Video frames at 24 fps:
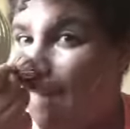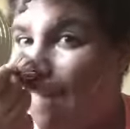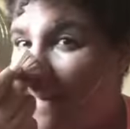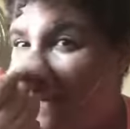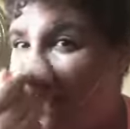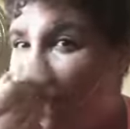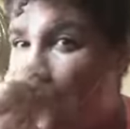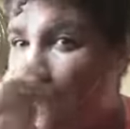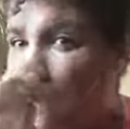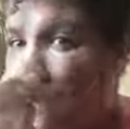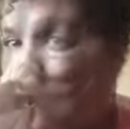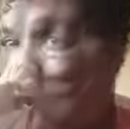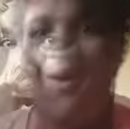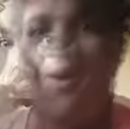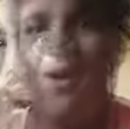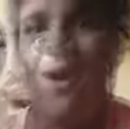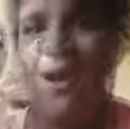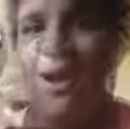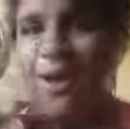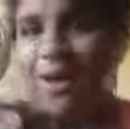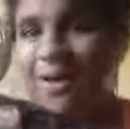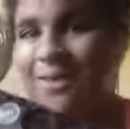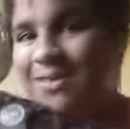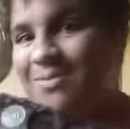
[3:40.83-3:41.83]
Okay, so now I'm
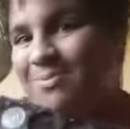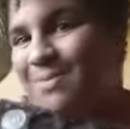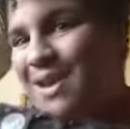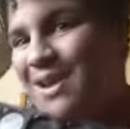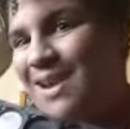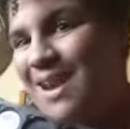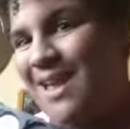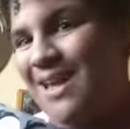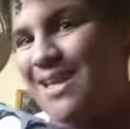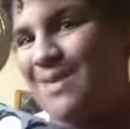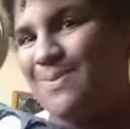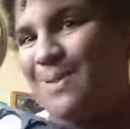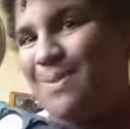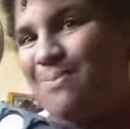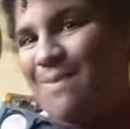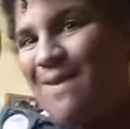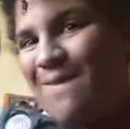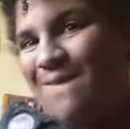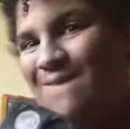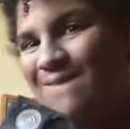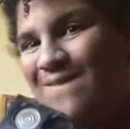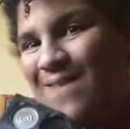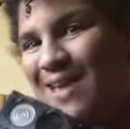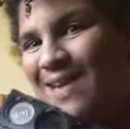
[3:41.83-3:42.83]
going to go on to my next bit,
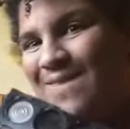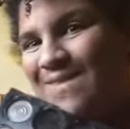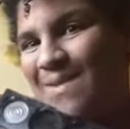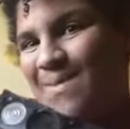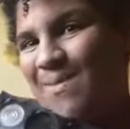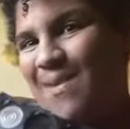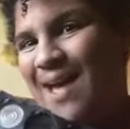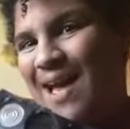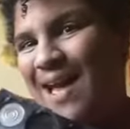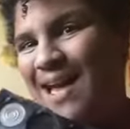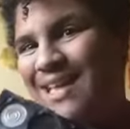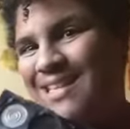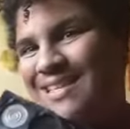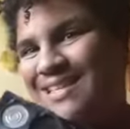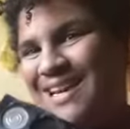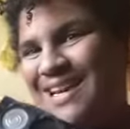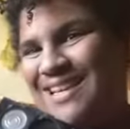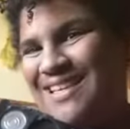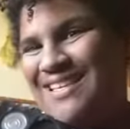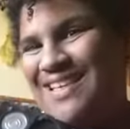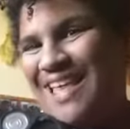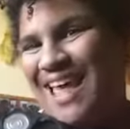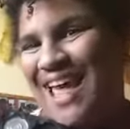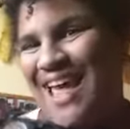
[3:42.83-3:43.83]
my favourite bit, as
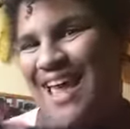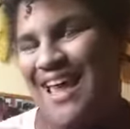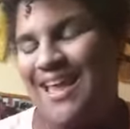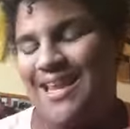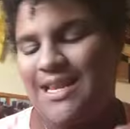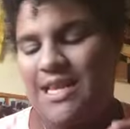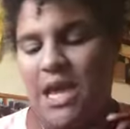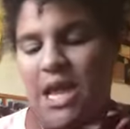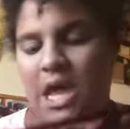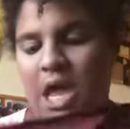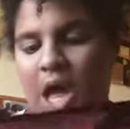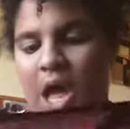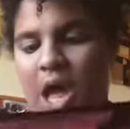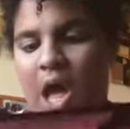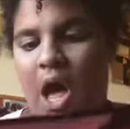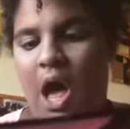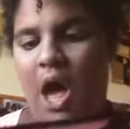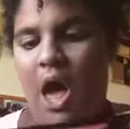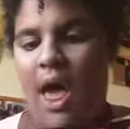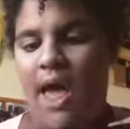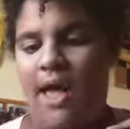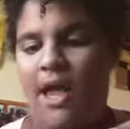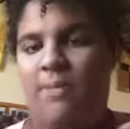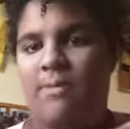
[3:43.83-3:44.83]
I said.
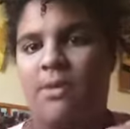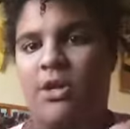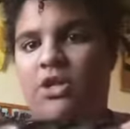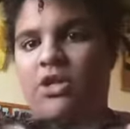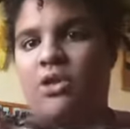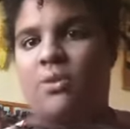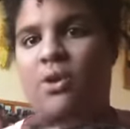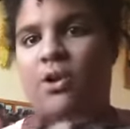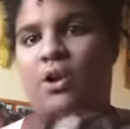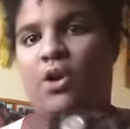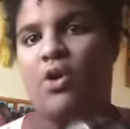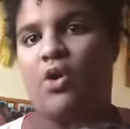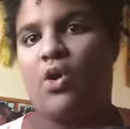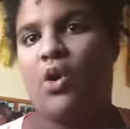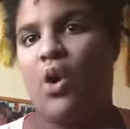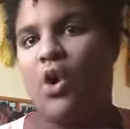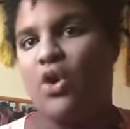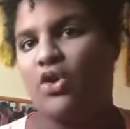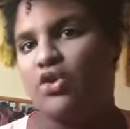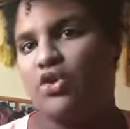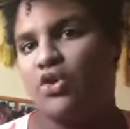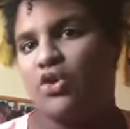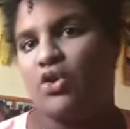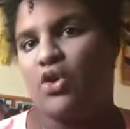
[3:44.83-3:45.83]
I'm going to be doing a
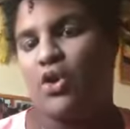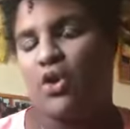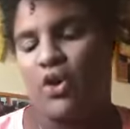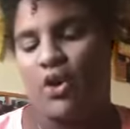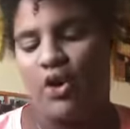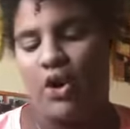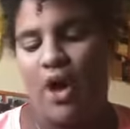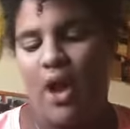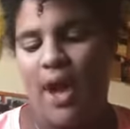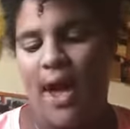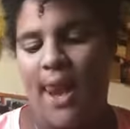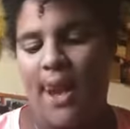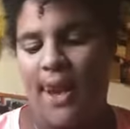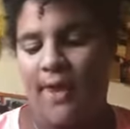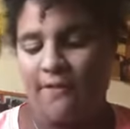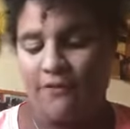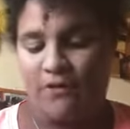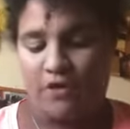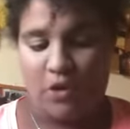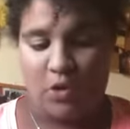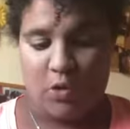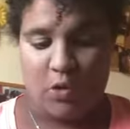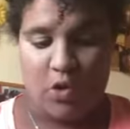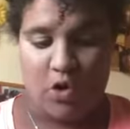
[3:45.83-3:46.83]
contour. I
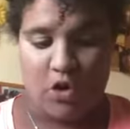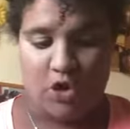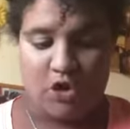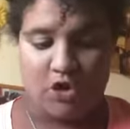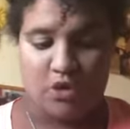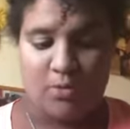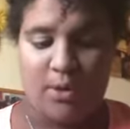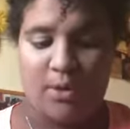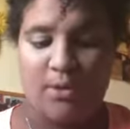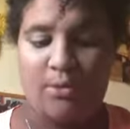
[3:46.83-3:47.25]
love doing contour.